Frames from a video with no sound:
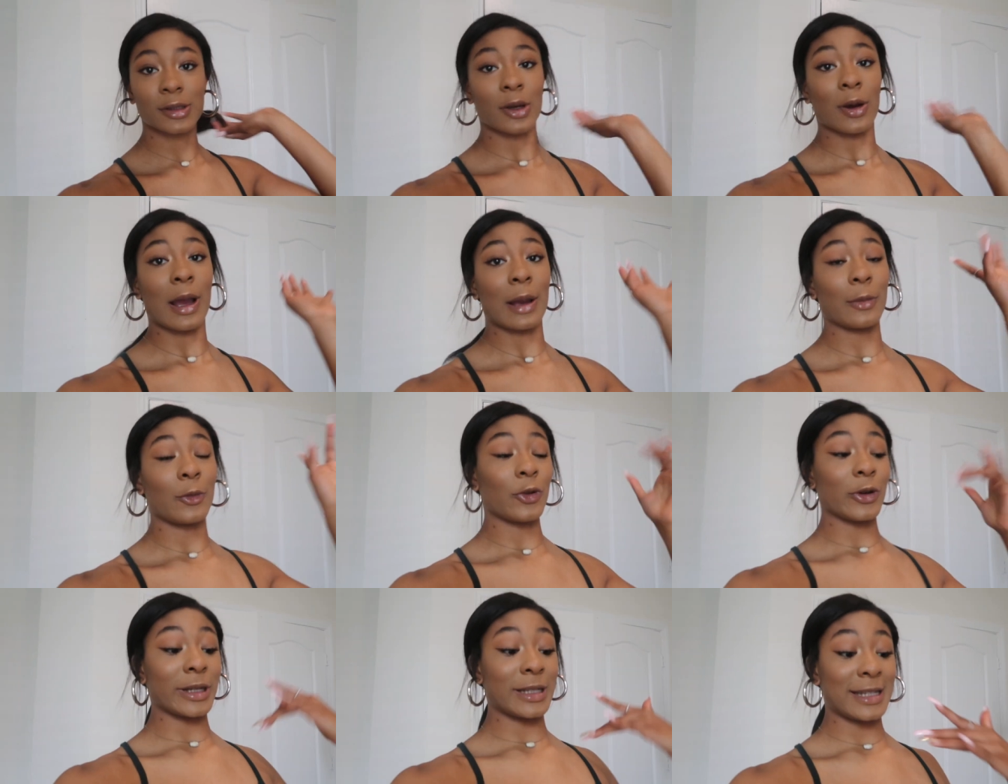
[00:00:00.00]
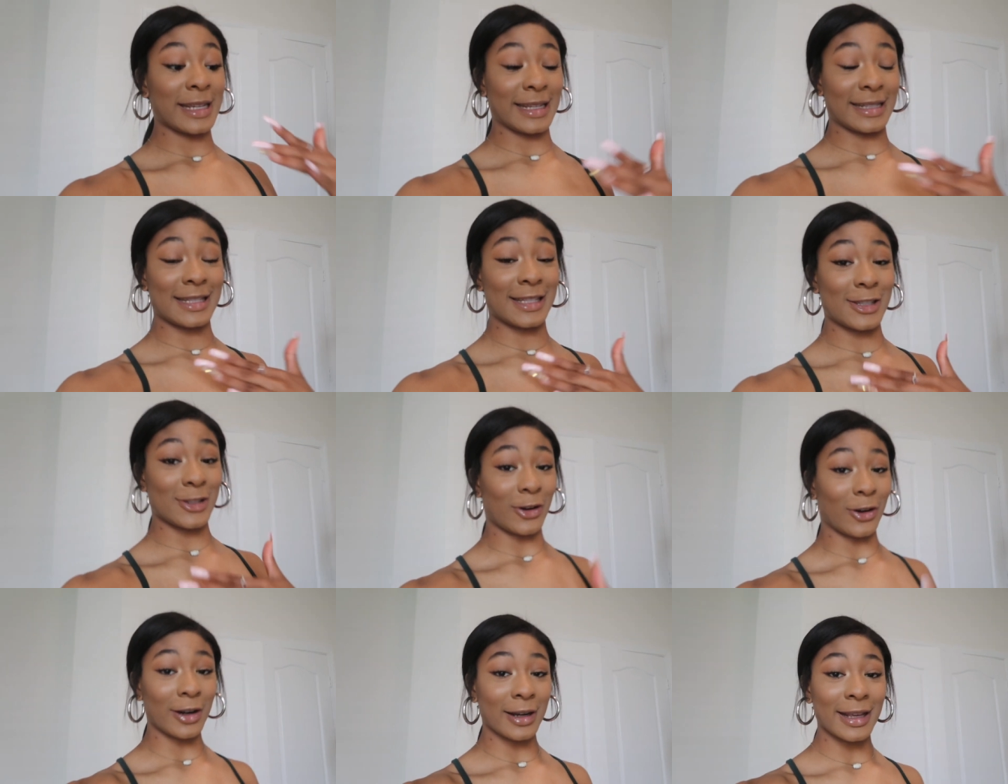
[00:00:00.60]
So I'm going to get
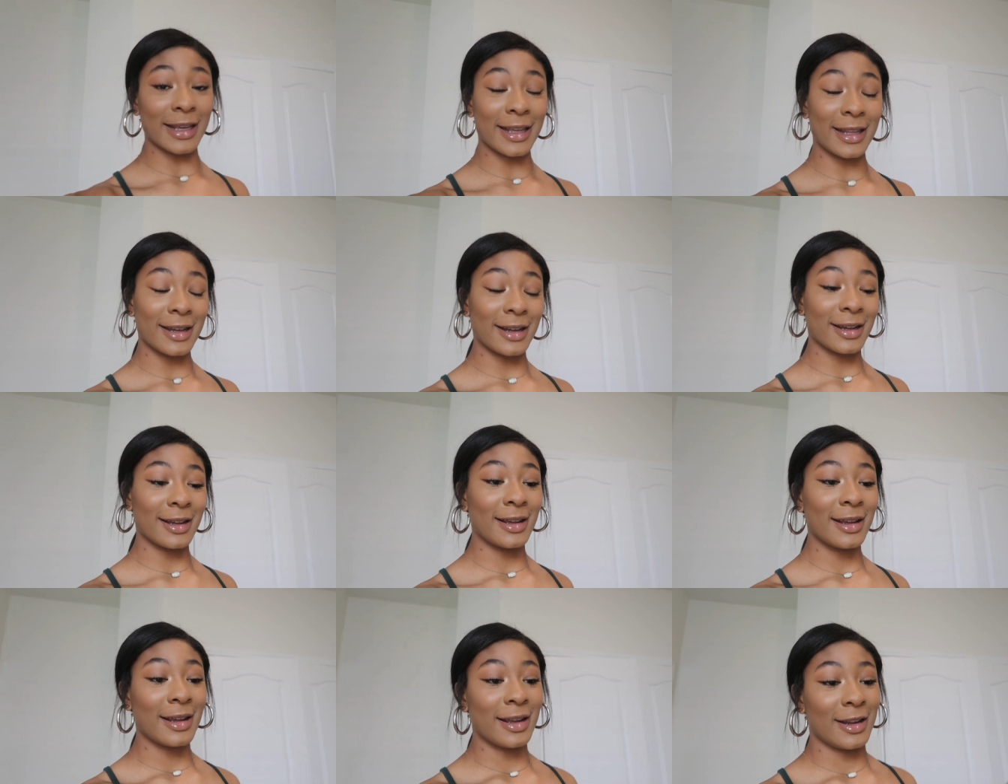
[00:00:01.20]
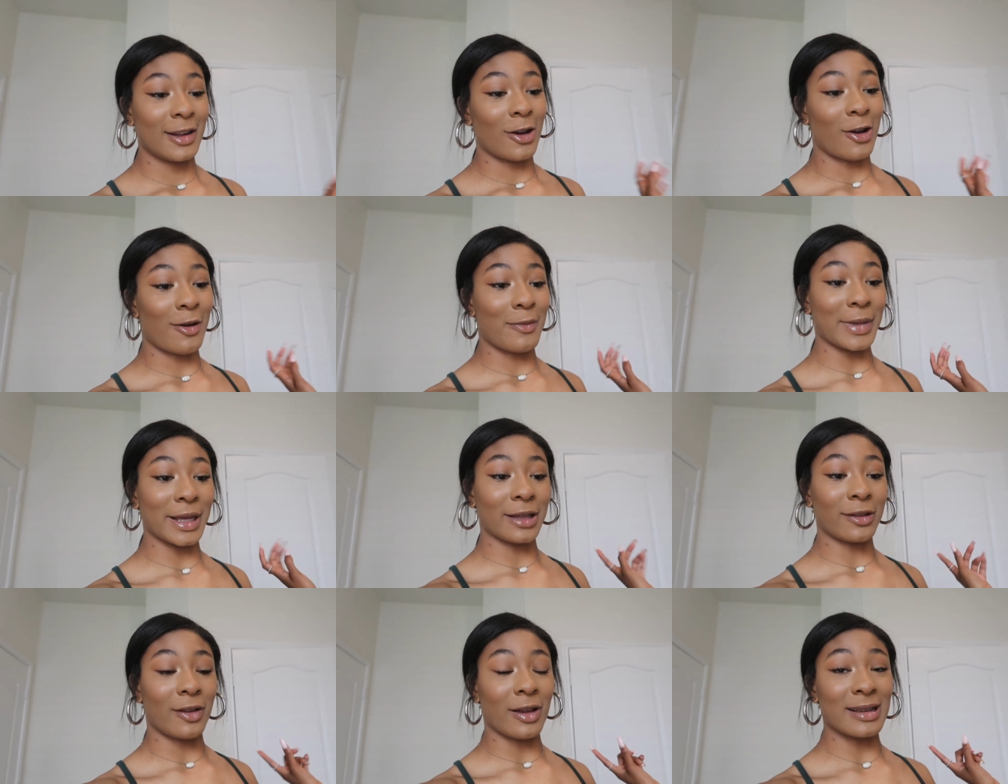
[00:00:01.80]
started on
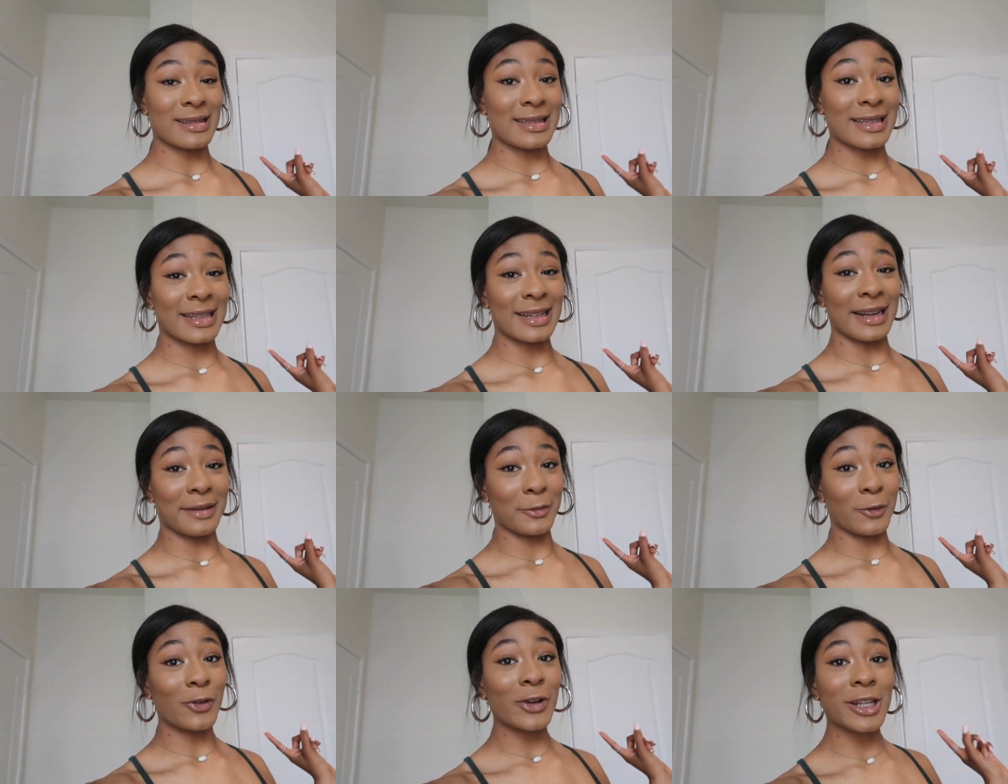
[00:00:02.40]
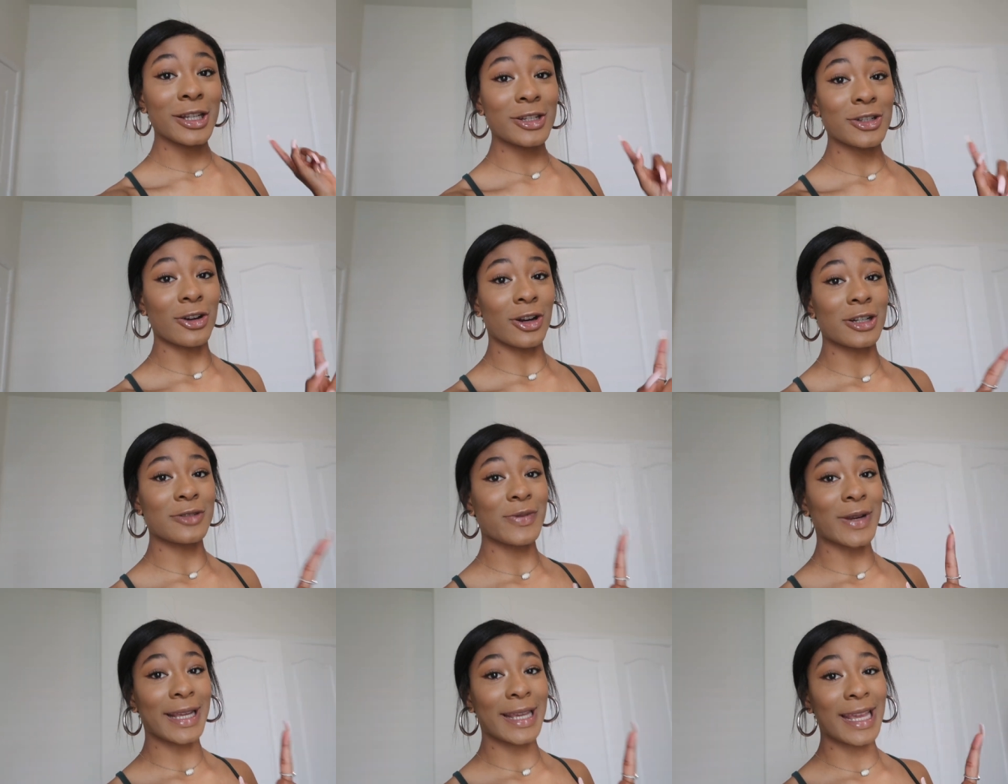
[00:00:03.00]
my closet. I'm going to
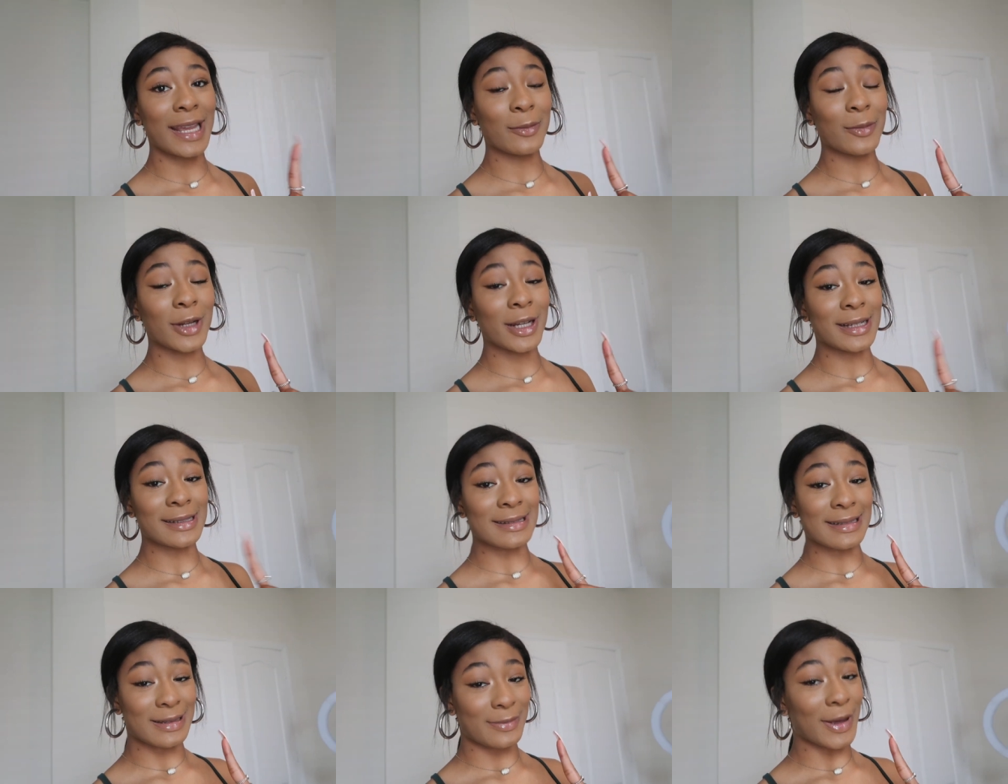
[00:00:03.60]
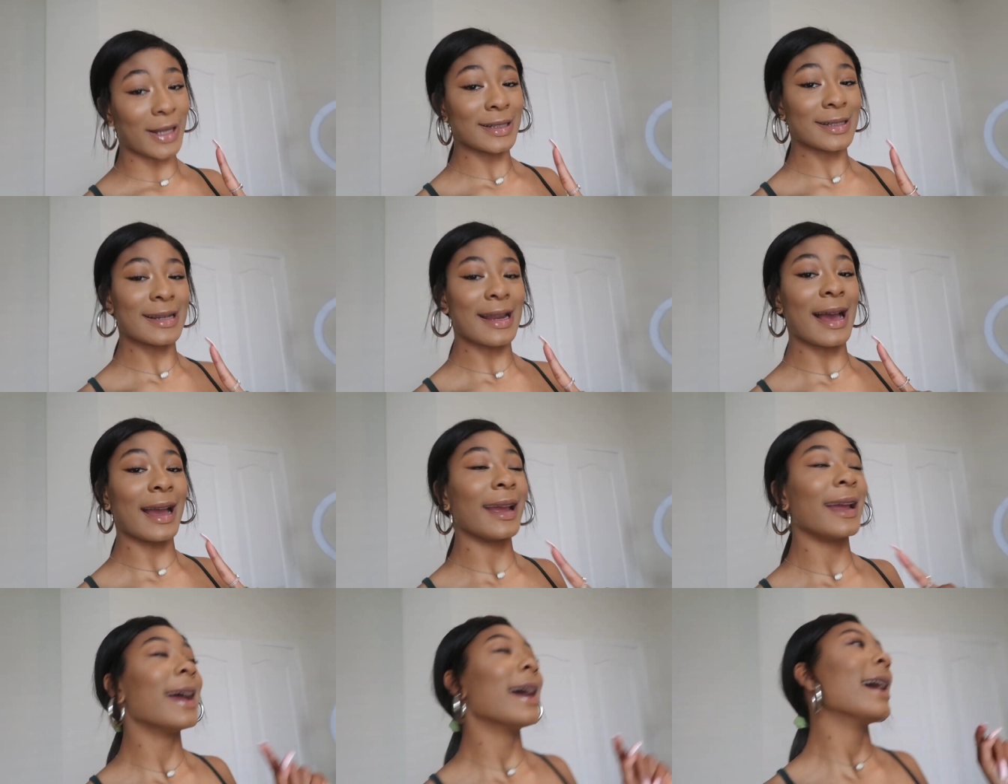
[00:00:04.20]
charge my camera because it's about to
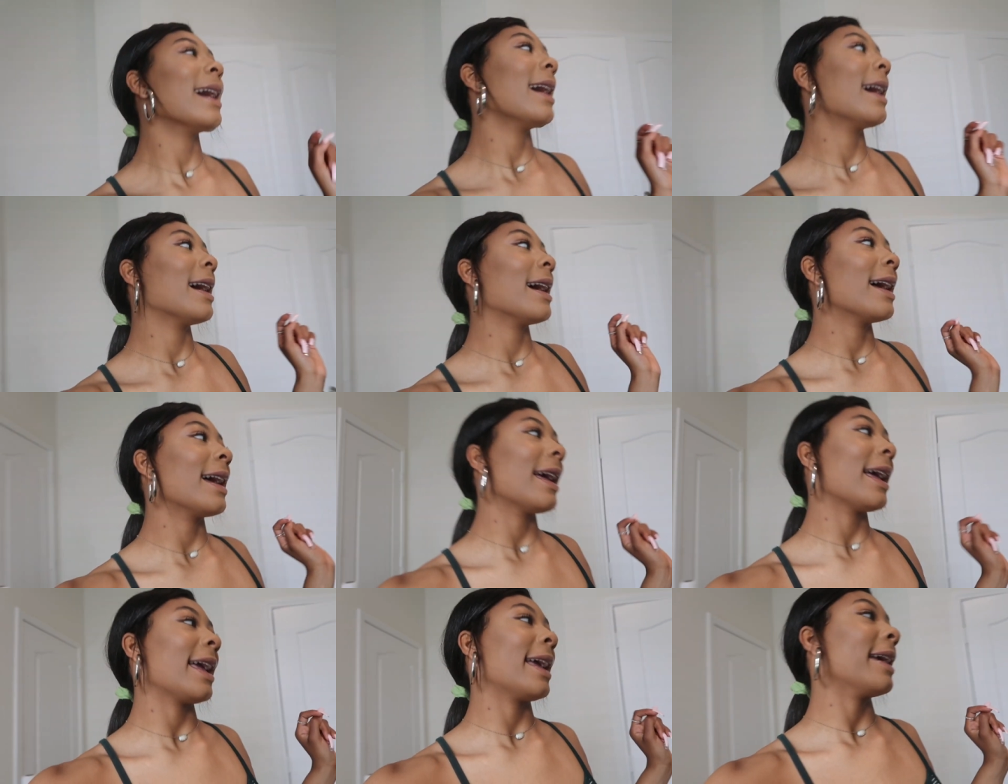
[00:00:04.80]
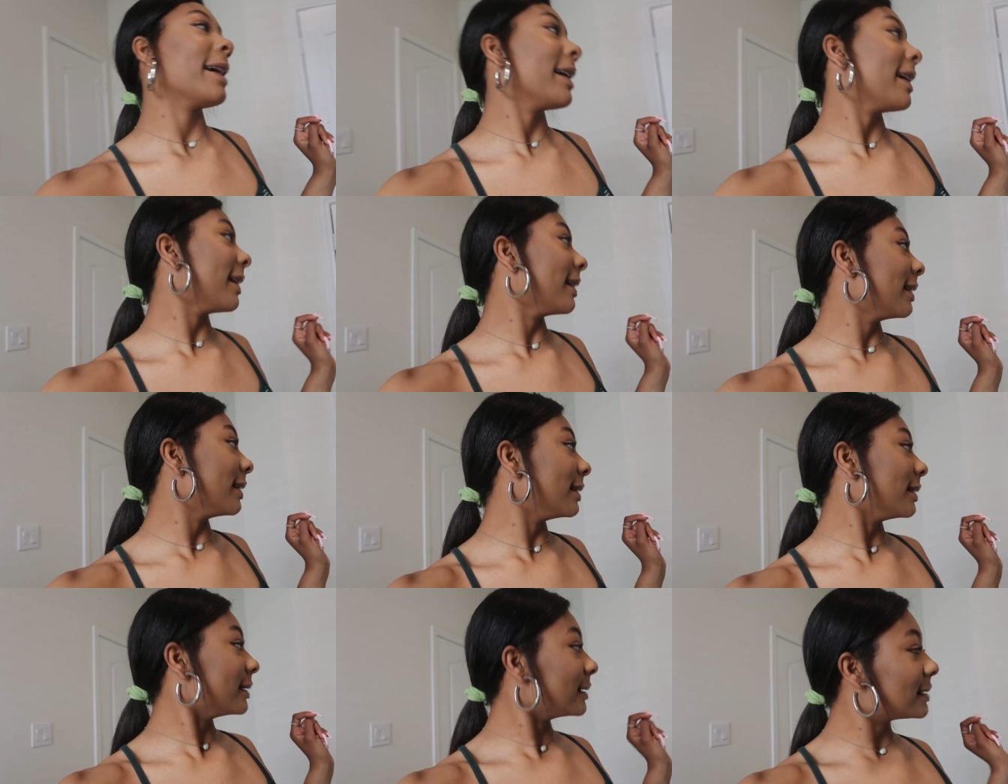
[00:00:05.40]
die.
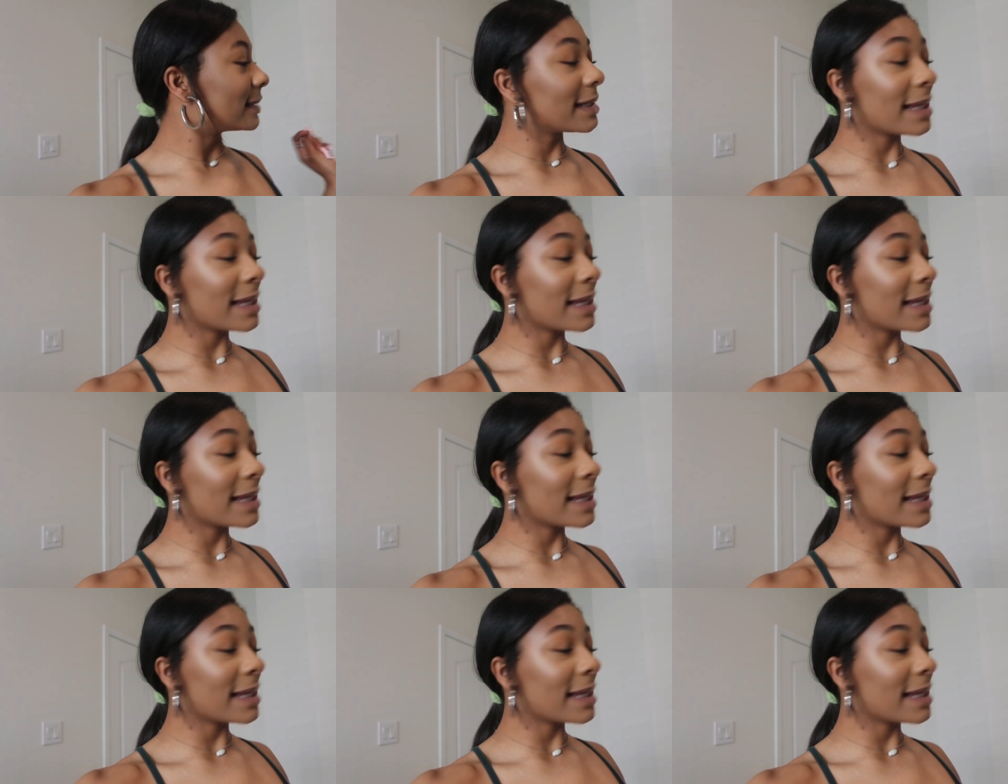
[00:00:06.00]
And